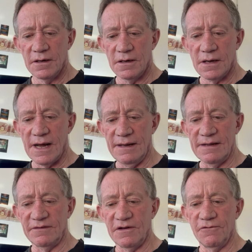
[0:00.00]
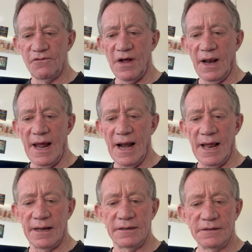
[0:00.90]
Okay, that's at
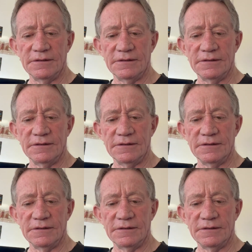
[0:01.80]
Valhalla